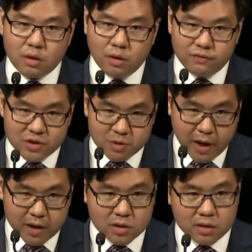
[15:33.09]
of
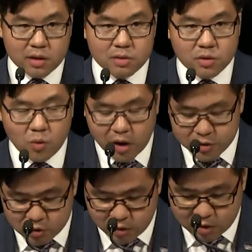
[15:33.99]
dismantling the White
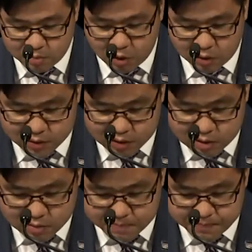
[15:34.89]
Australia
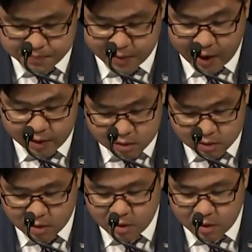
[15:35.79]
policy and